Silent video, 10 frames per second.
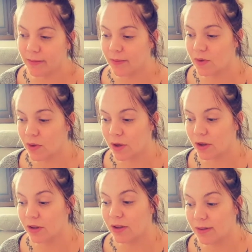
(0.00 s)
So
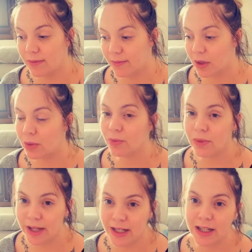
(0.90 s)
you
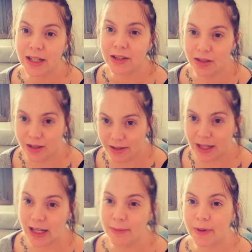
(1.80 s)
really need to
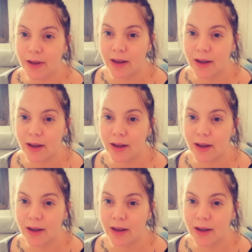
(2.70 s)
just keep